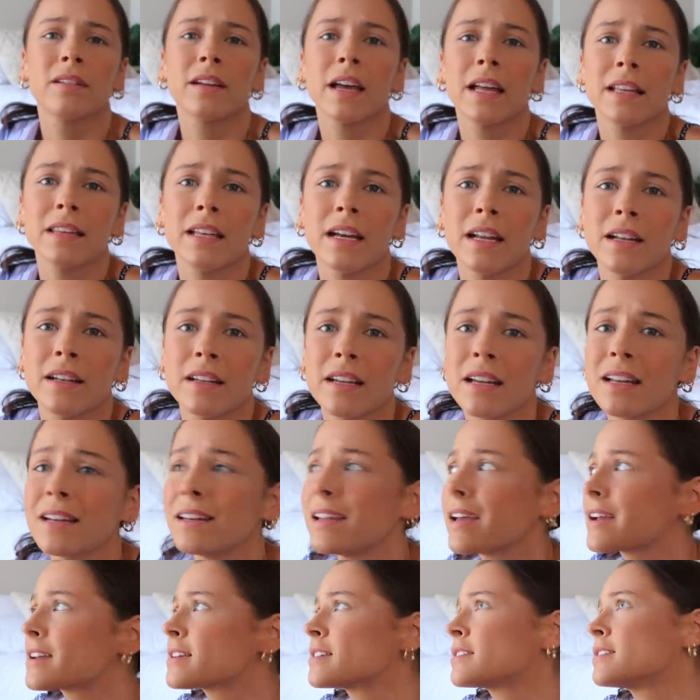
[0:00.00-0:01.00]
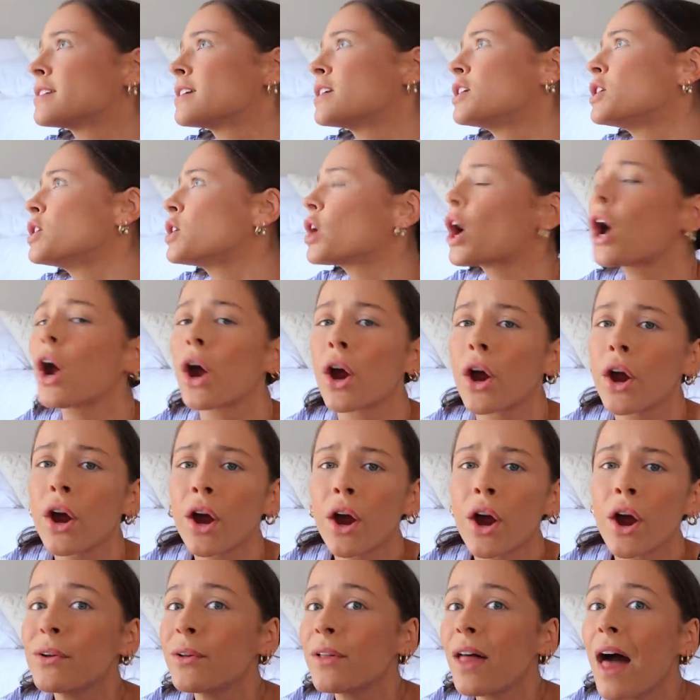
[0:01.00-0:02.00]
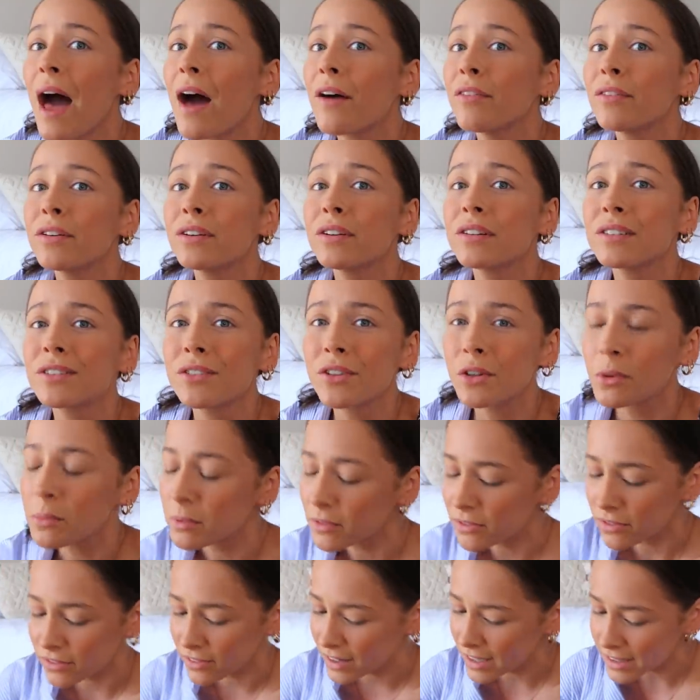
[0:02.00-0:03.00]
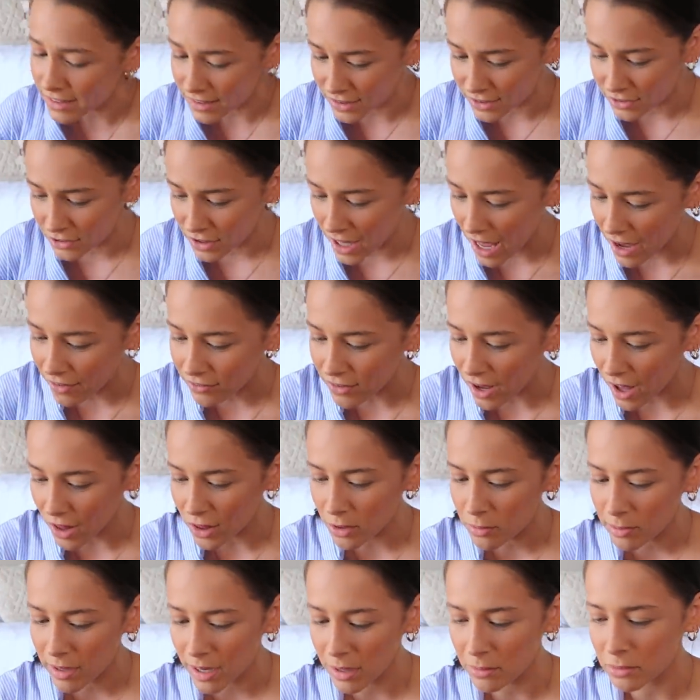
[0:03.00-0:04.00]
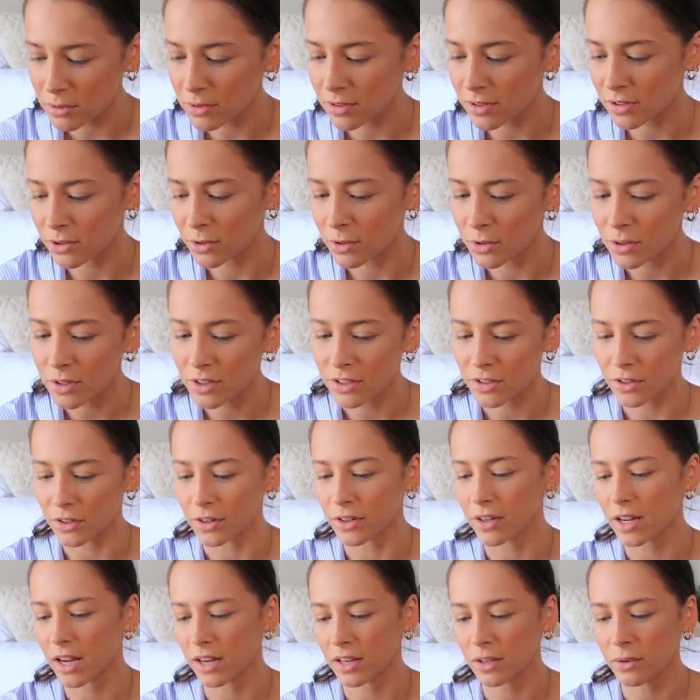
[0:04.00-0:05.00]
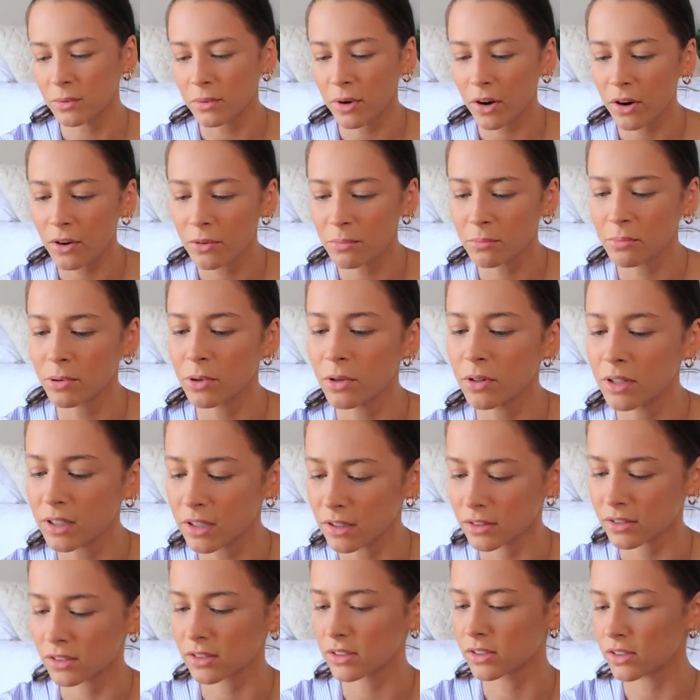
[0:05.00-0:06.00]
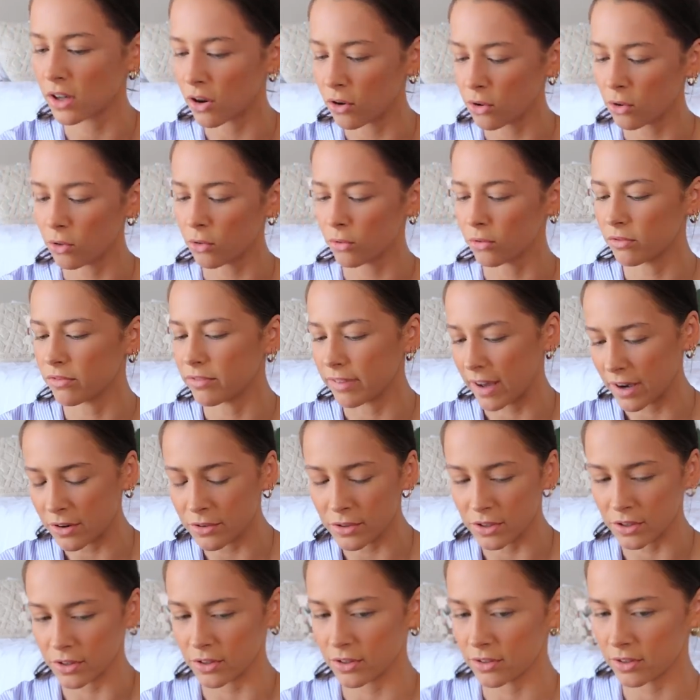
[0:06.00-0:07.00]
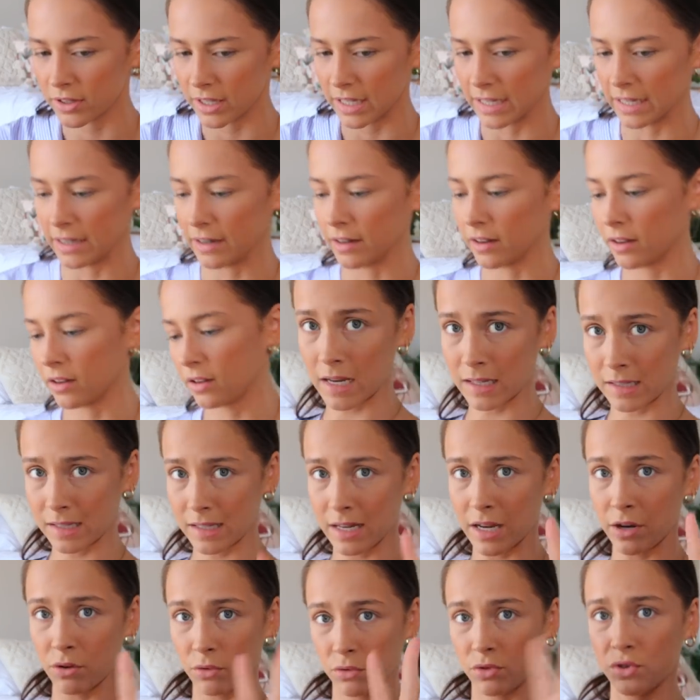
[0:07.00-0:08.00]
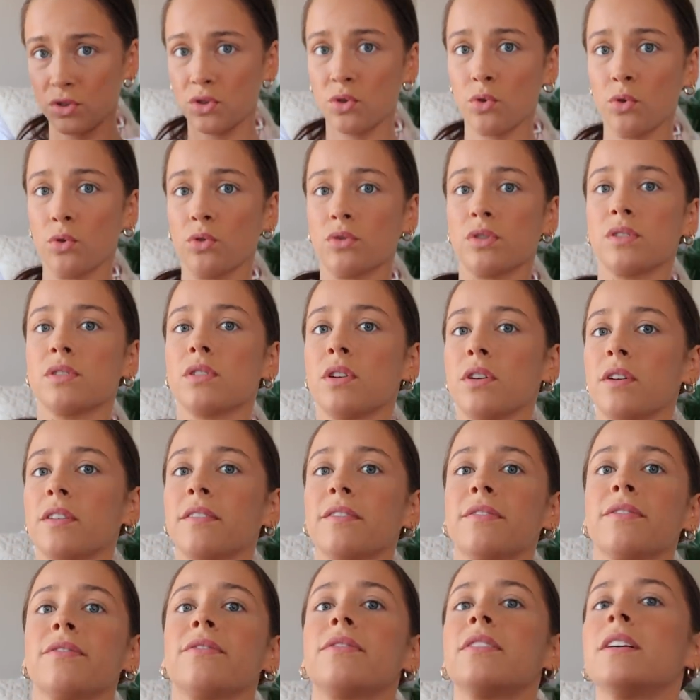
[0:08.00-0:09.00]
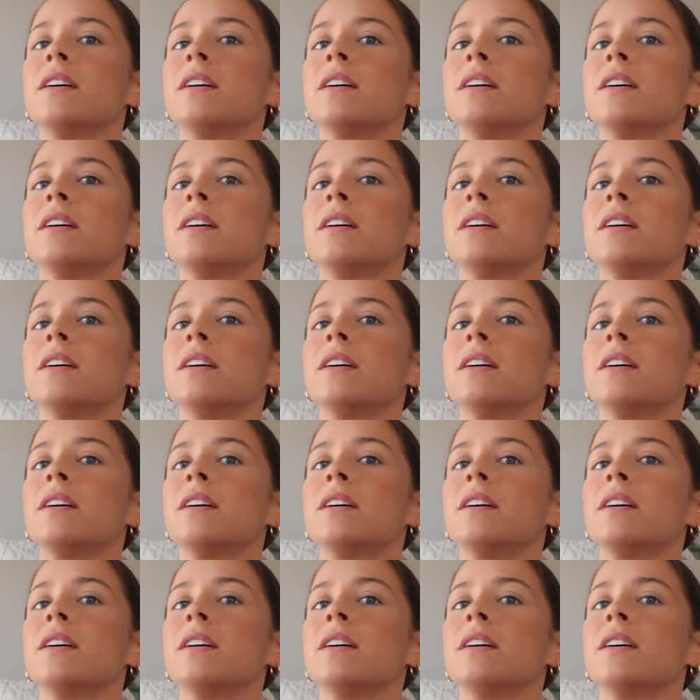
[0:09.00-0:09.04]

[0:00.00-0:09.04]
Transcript: and then next thing you know you'll have a good group of friends and you'll have other people to talk to and you won't put your sole value in a single source of